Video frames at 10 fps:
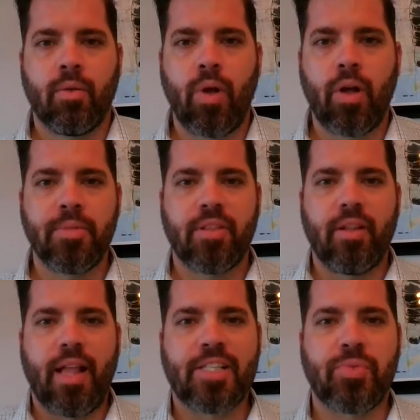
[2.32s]
Welcome to the
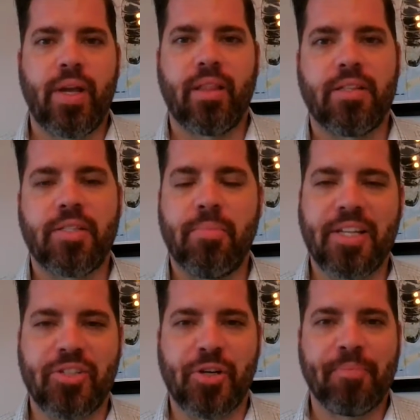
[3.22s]
last week of this
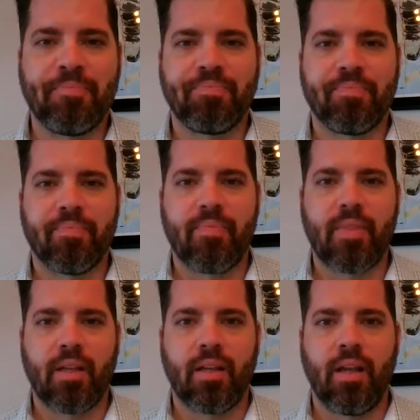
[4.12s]
semester.
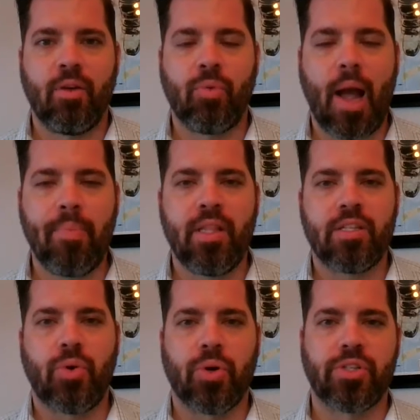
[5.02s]
In wrapping
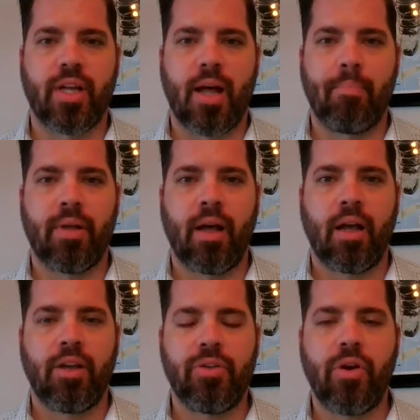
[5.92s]
this course up,
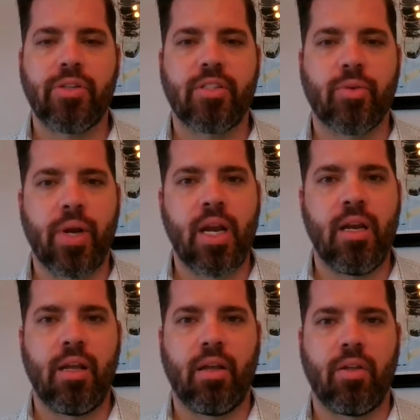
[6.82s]
you'll notice the
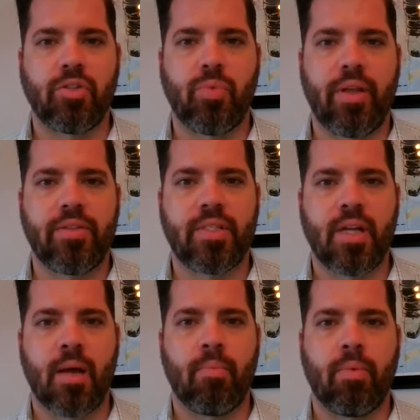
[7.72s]
reading deals with
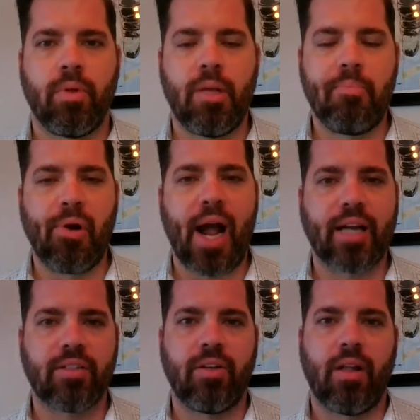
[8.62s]
some really
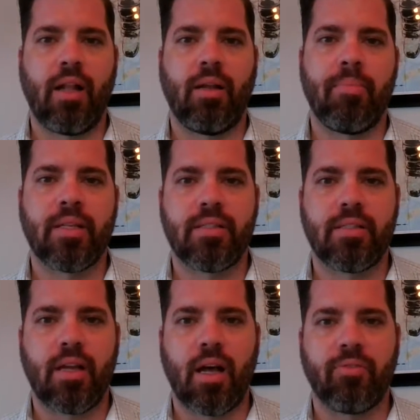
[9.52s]
practical
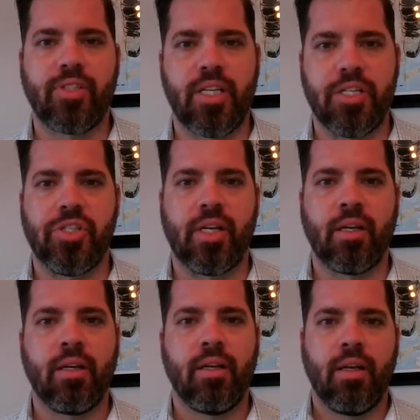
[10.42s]
elements of teaching.
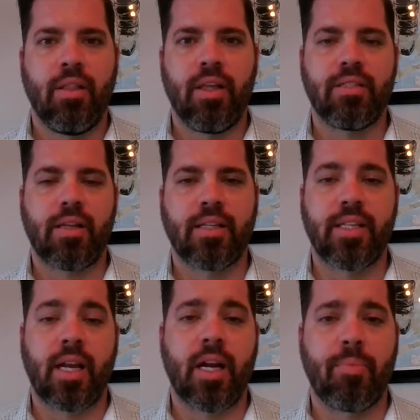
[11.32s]
Things like
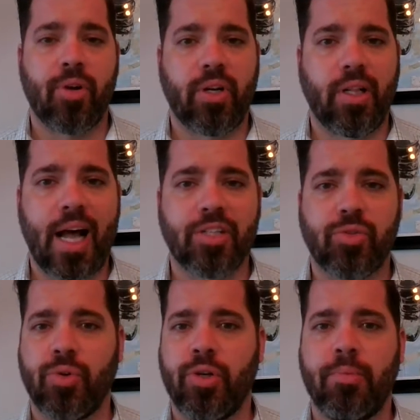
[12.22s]
setting up your
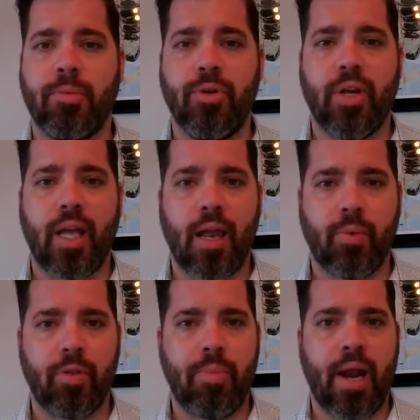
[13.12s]
classroom,
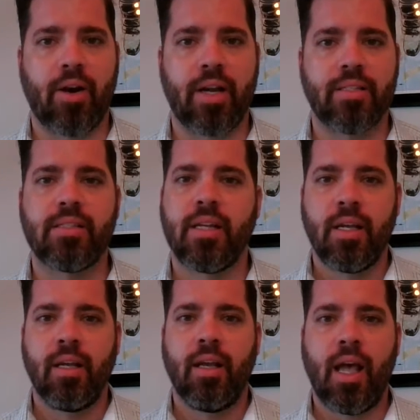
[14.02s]
communicating with parents,
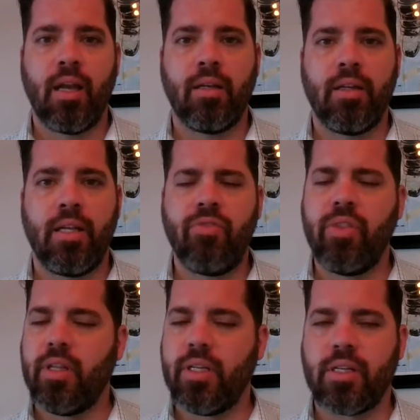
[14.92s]
and
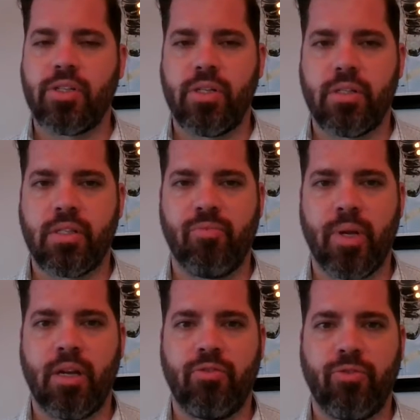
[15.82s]
even these issues have
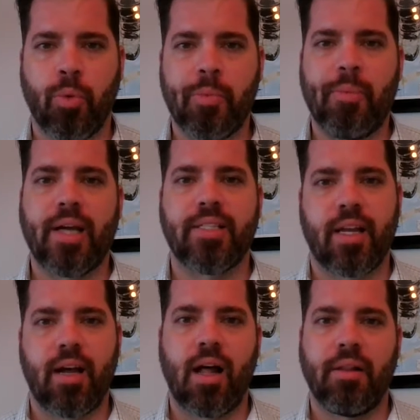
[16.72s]
been informed by
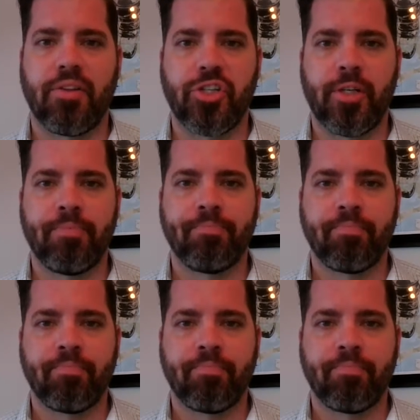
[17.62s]
psychology.